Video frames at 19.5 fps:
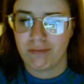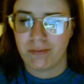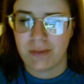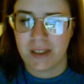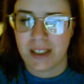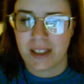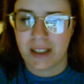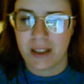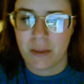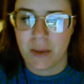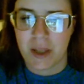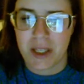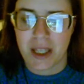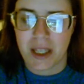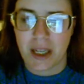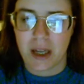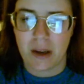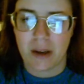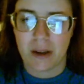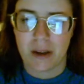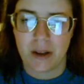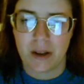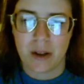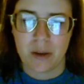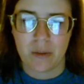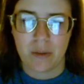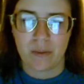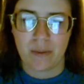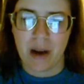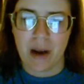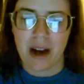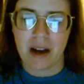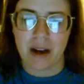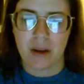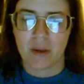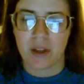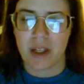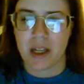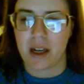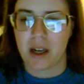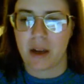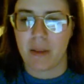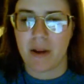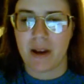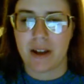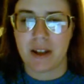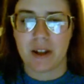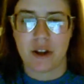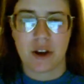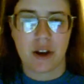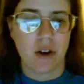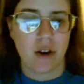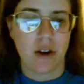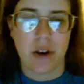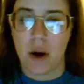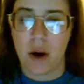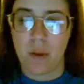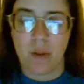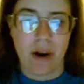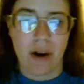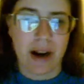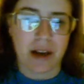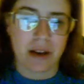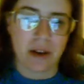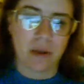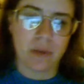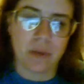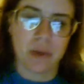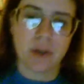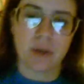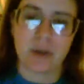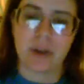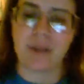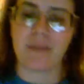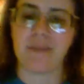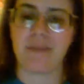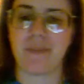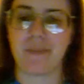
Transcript: it's almost like his body was sending a message going, no, Brett, don't do it.